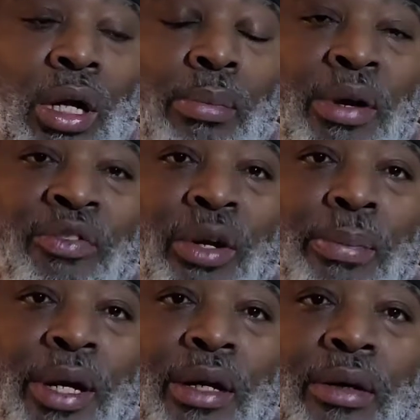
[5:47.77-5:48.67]
Buffalo
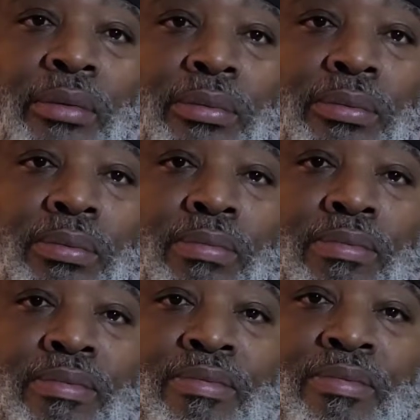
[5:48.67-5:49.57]
Picker
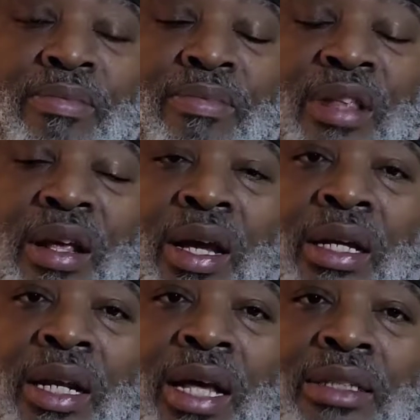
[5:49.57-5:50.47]
in
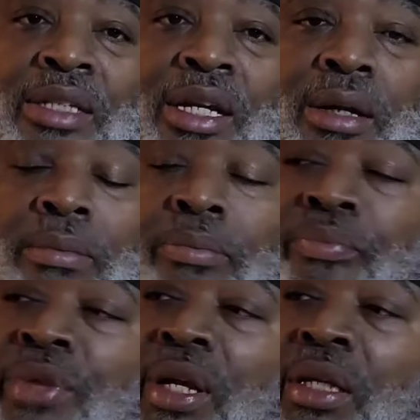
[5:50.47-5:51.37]
Glass City
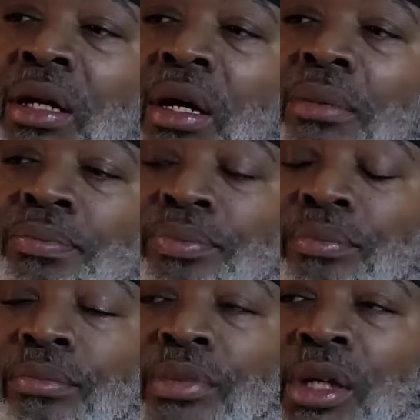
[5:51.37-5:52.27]
and
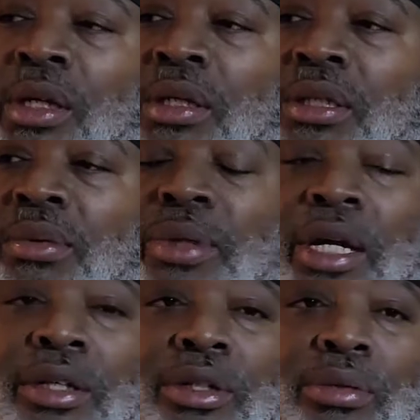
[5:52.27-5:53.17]
see what they
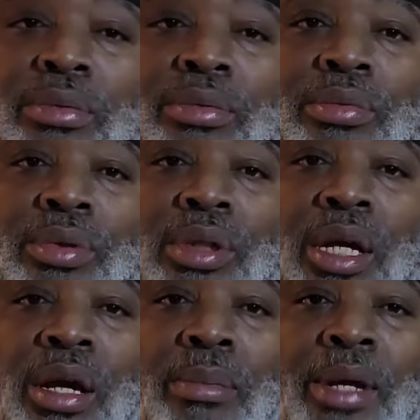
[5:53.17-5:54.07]
can do to
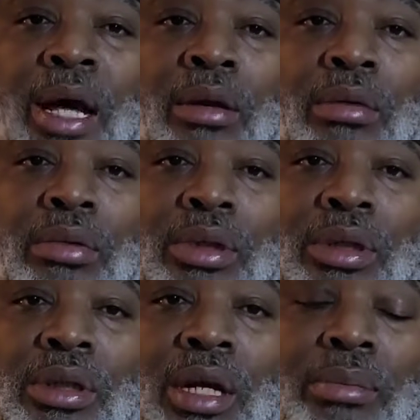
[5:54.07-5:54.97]
help me out
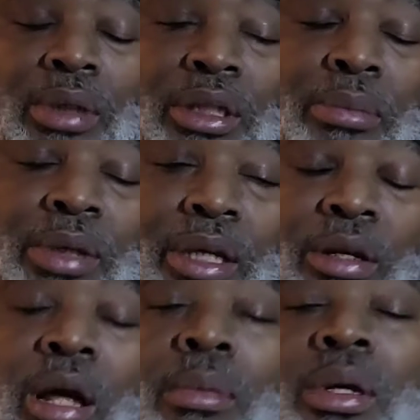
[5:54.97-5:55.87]
because I'm gonna
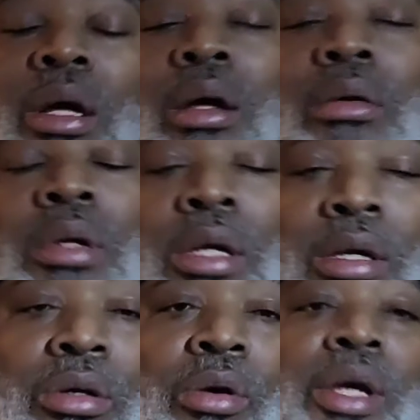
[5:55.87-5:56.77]

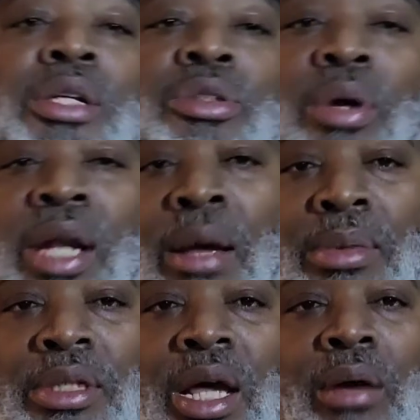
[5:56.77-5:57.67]
go ahead and join
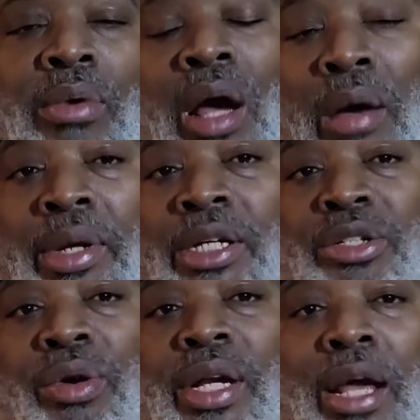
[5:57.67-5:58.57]
Amazon. Well, I already
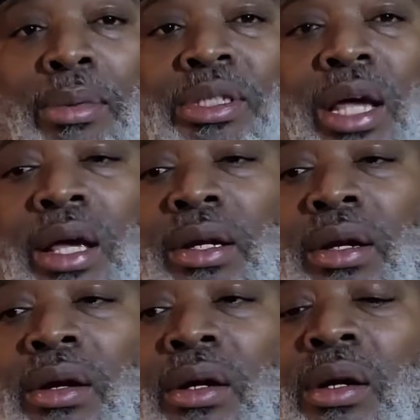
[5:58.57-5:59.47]
joined Amazon.
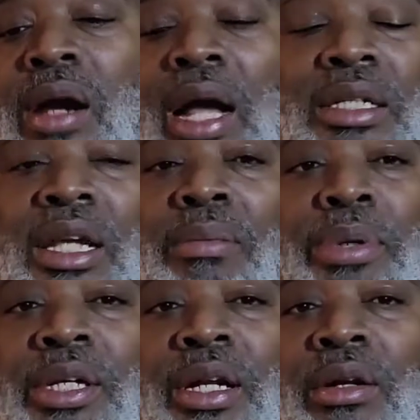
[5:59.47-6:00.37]
I just haven't
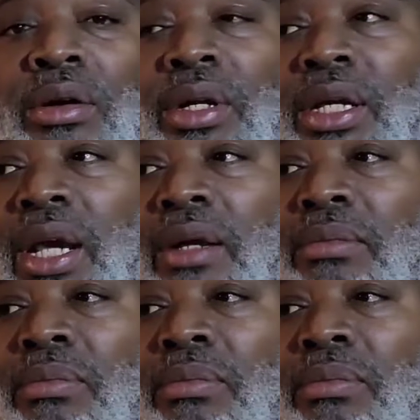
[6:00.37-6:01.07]
put nothing on it yet.